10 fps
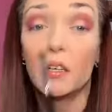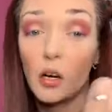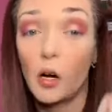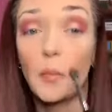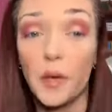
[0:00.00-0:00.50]

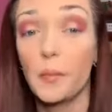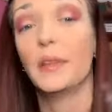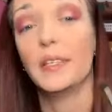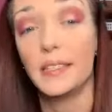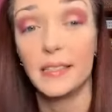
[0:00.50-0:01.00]
are being
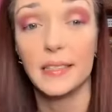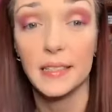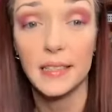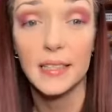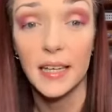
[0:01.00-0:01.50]

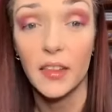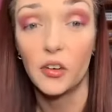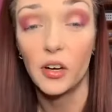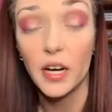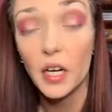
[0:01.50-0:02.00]
blended together
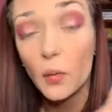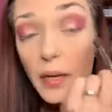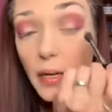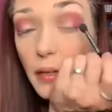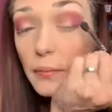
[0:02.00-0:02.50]

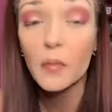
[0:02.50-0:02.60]
anyway.